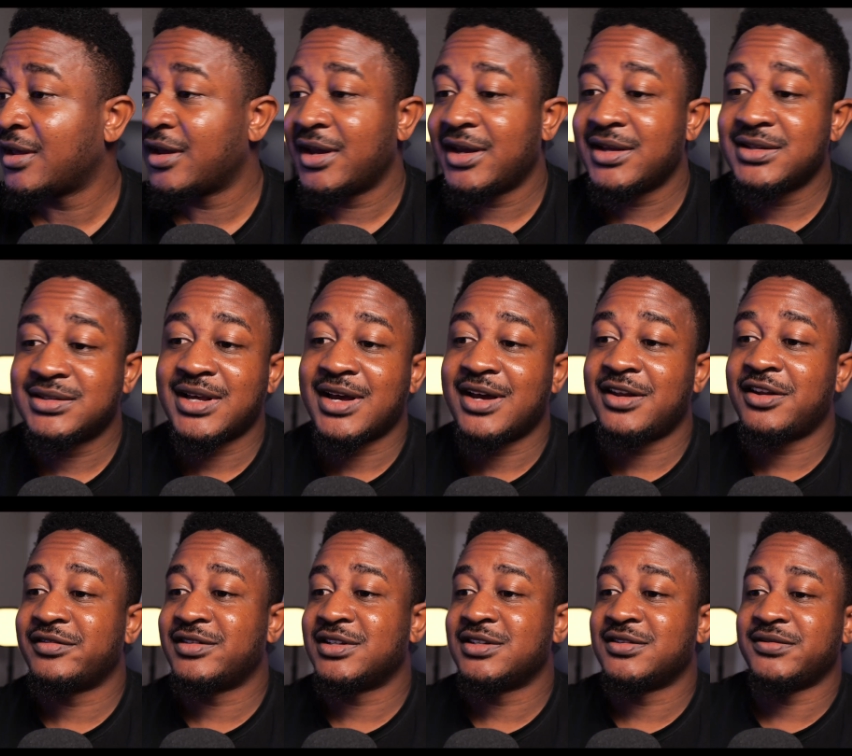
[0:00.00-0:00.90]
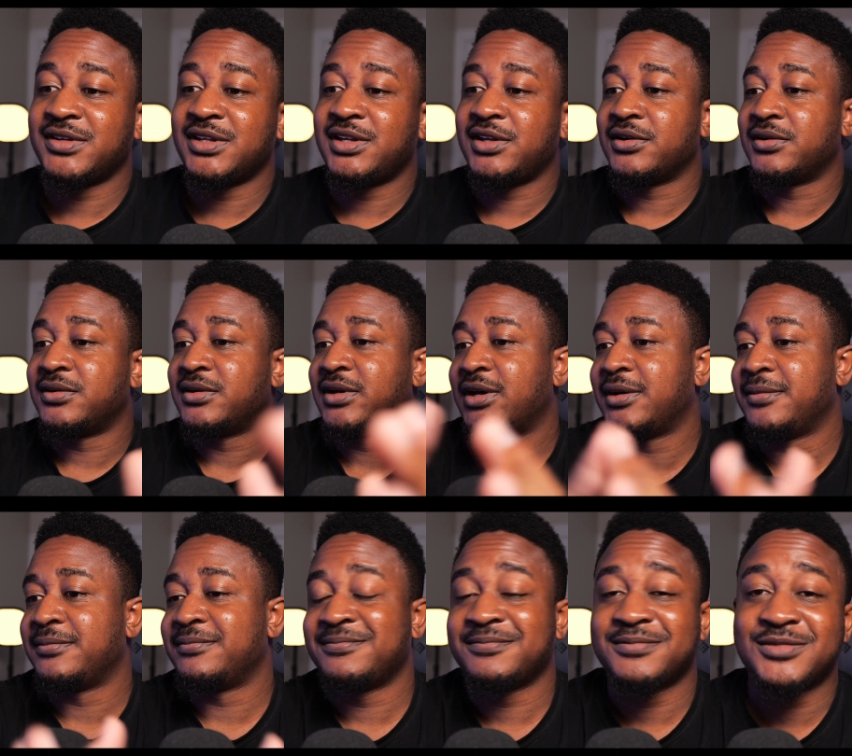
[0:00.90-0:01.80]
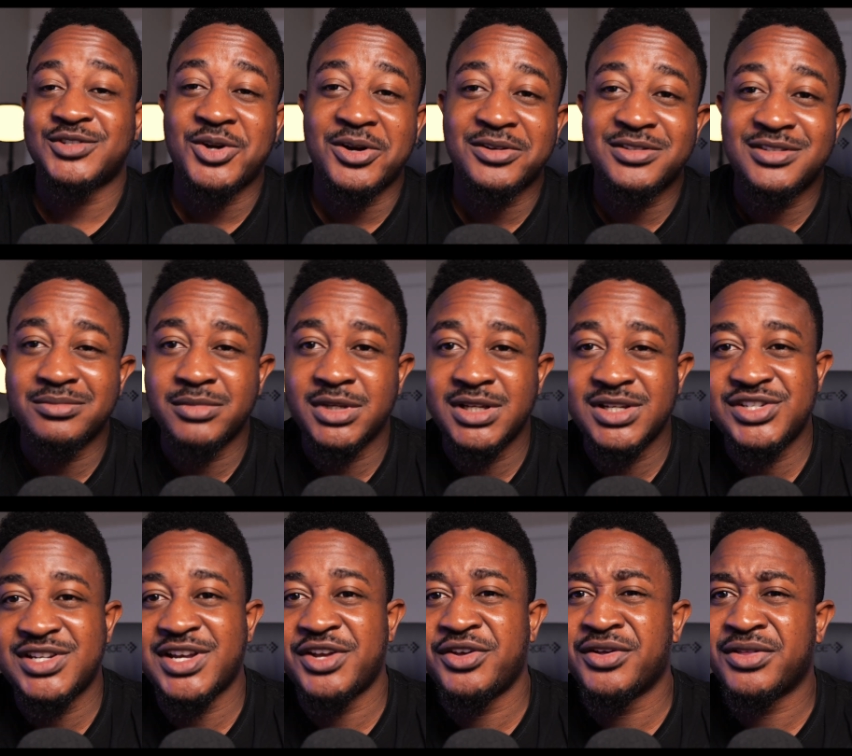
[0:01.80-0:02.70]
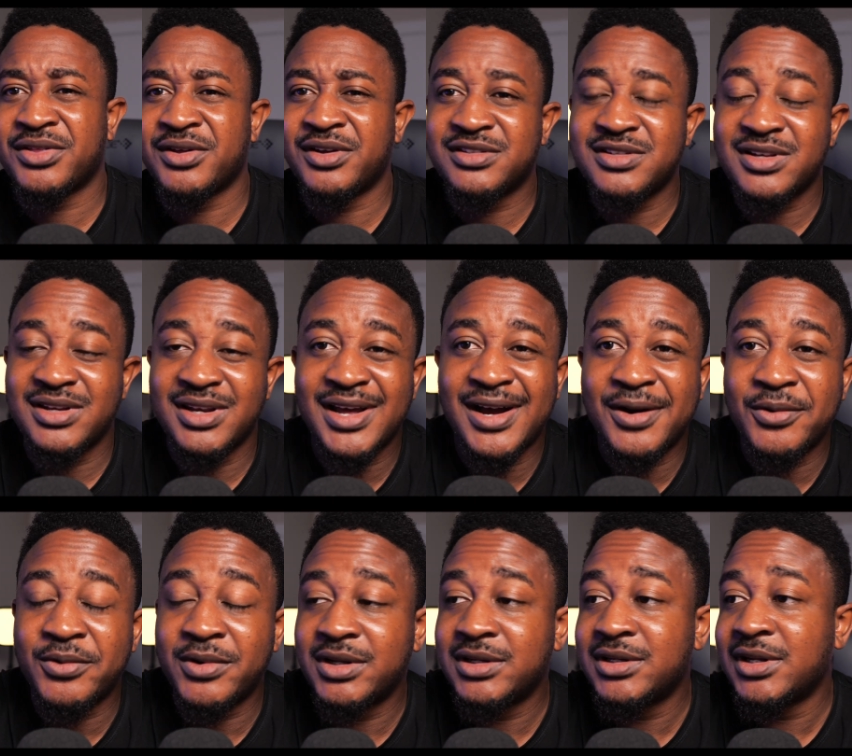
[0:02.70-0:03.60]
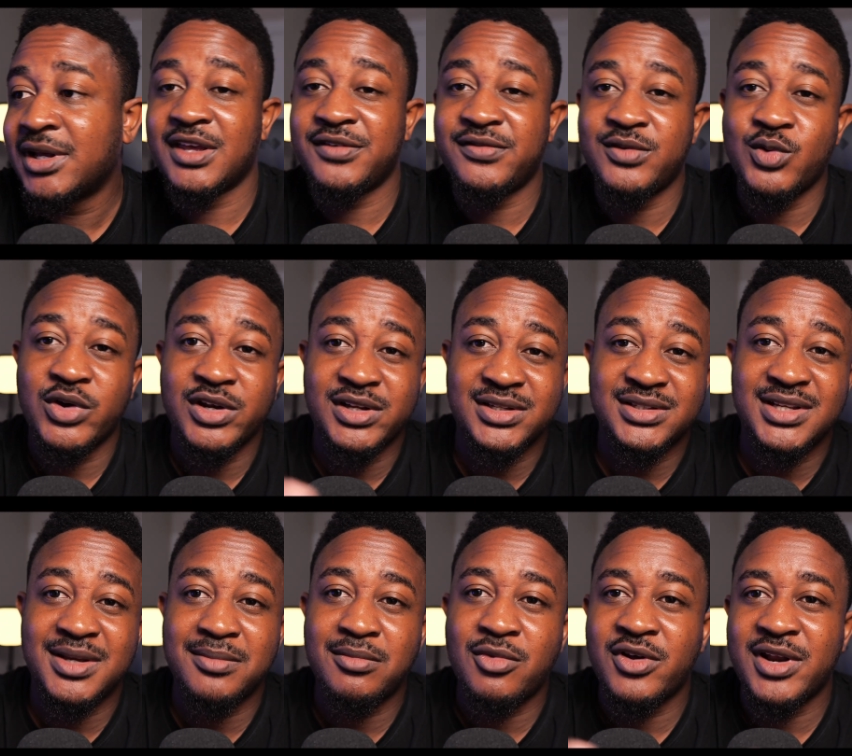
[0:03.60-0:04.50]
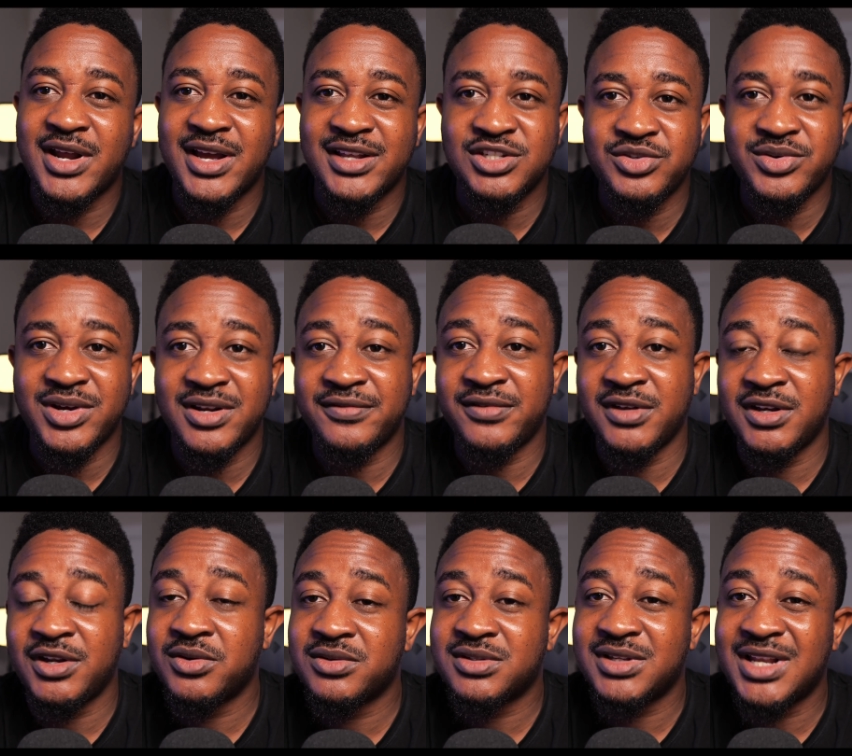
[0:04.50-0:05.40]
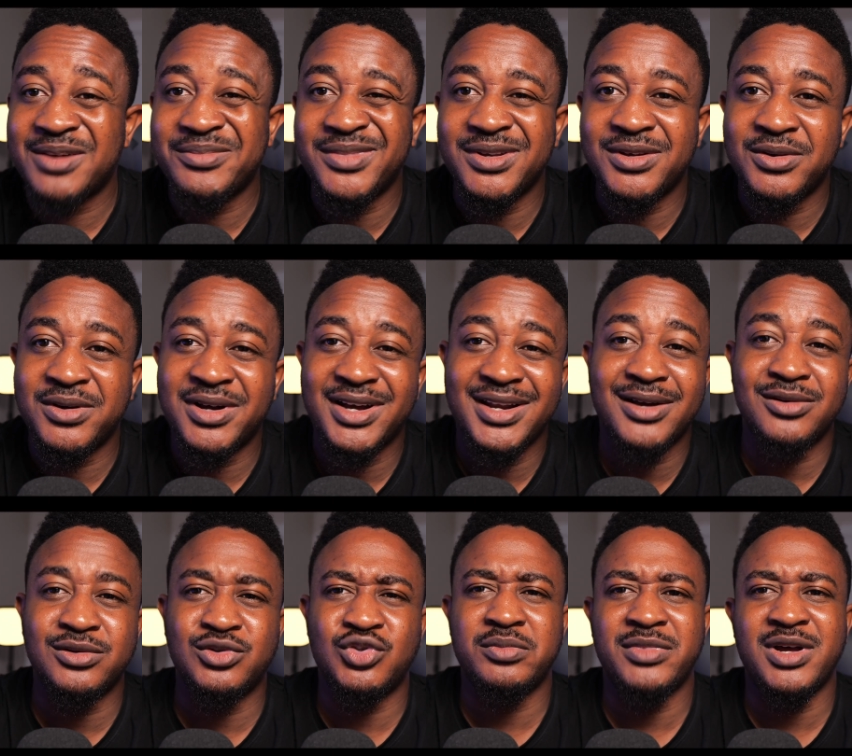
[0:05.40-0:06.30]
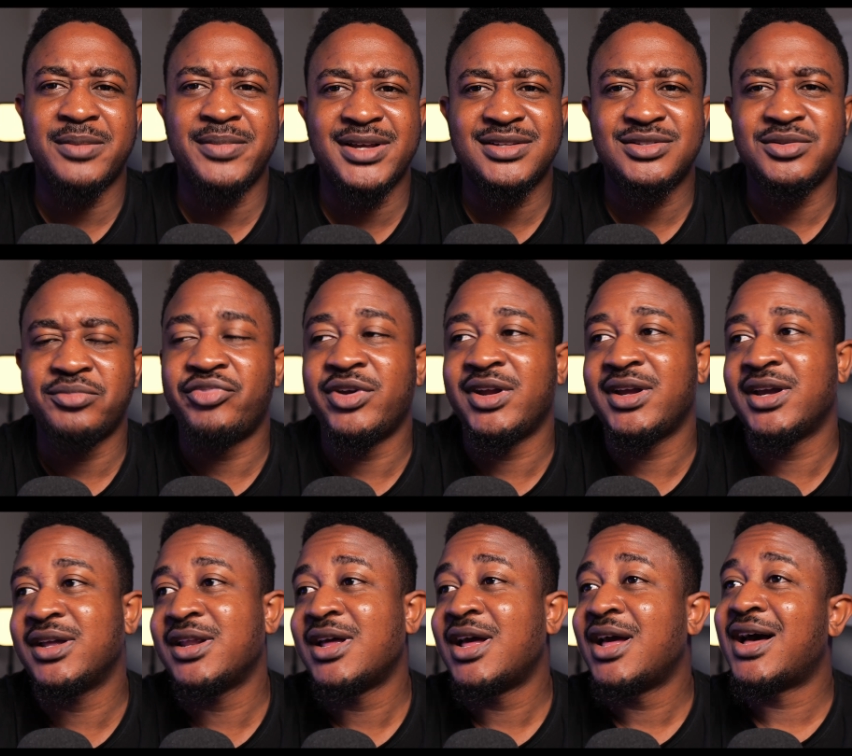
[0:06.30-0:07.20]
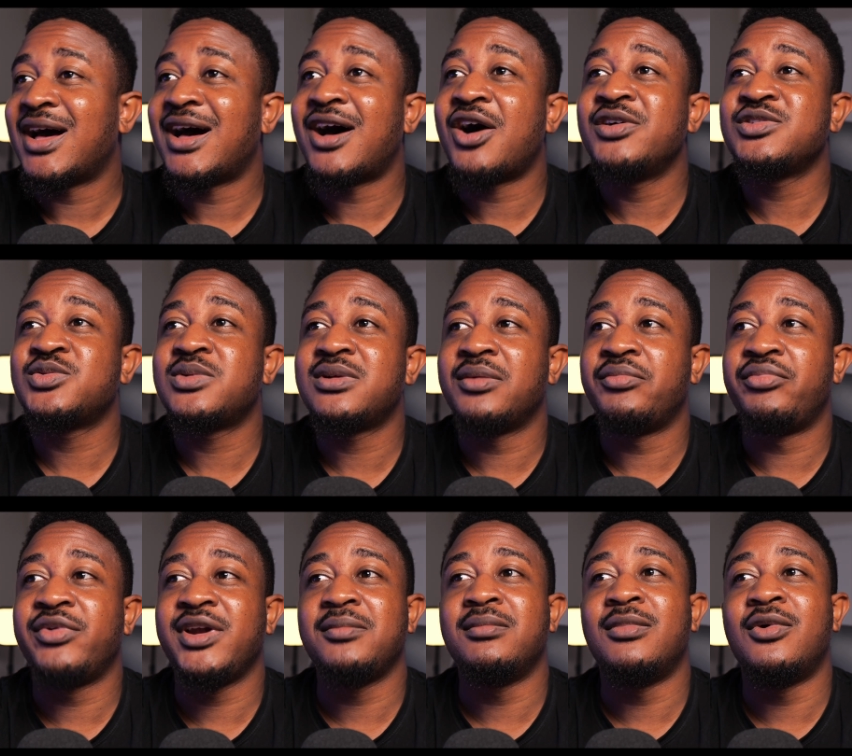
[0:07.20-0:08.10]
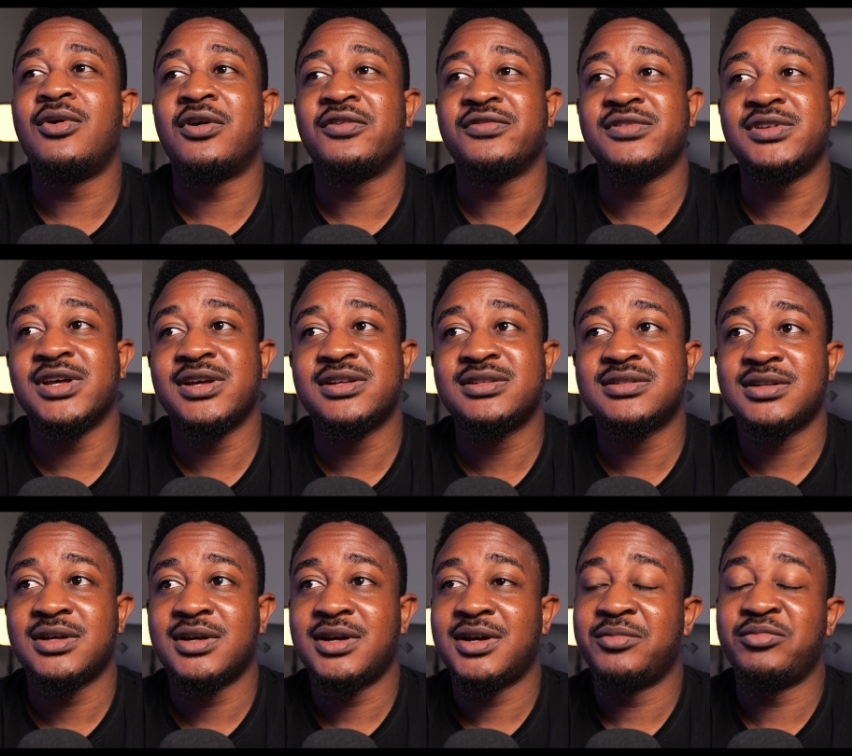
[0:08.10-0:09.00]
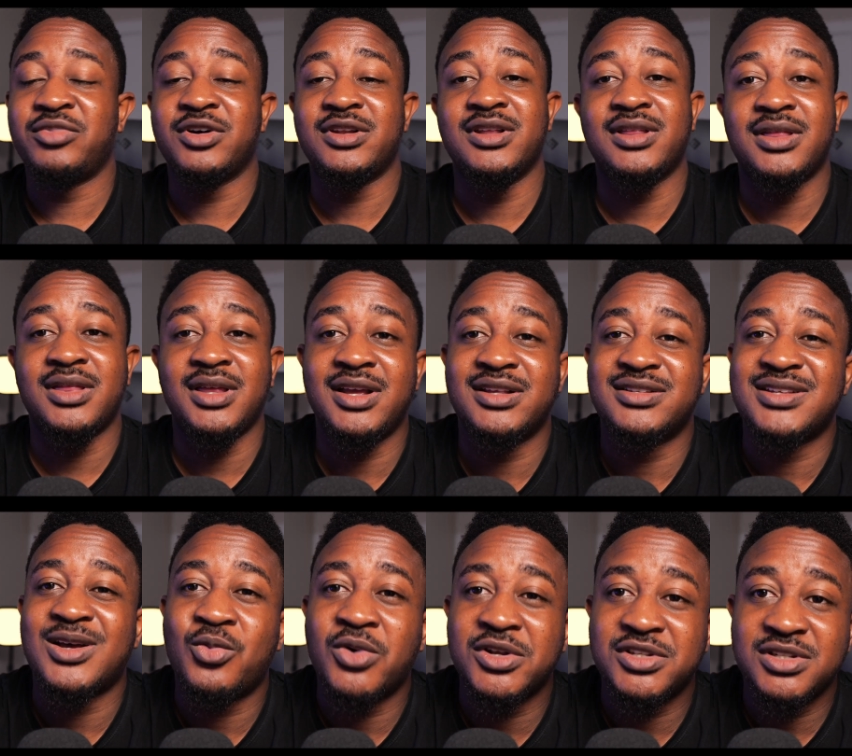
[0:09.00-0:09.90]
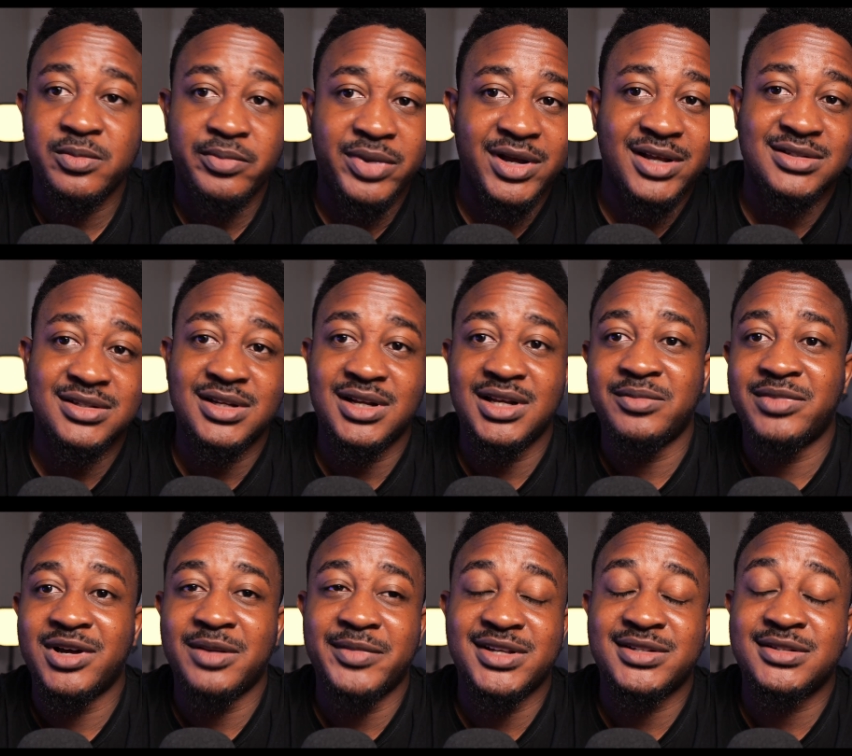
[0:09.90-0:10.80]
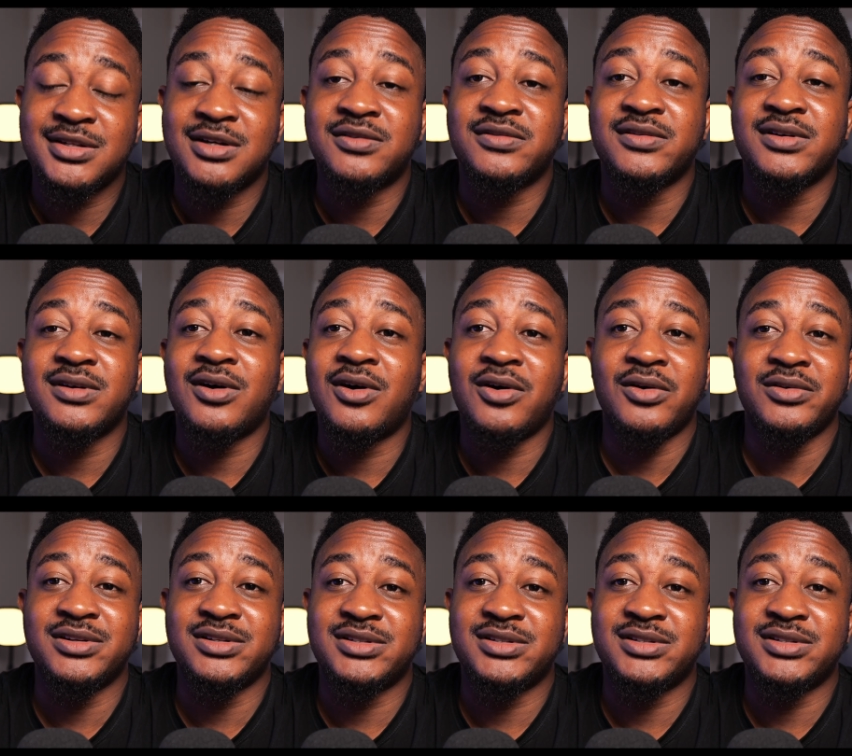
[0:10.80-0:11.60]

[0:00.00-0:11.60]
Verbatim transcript: It's the end of this video. Um, talk to me, share your thoughts on that one. If you want to see more Nigerian videos, let me know and I'll do my best to bring it. I always want to bring more of this, but the thing is I watch it personally by myself all the